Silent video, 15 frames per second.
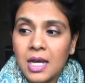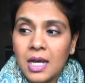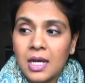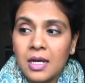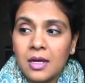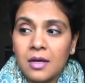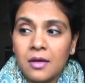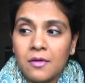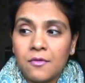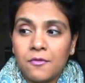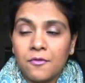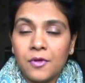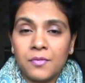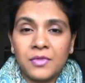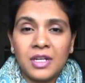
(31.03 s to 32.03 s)
uh,
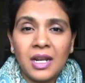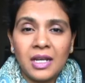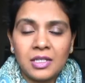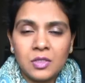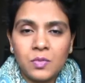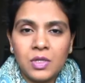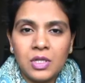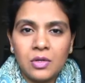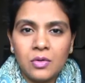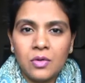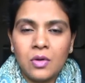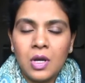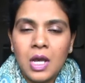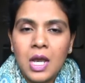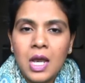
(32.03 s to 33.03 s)
from the last video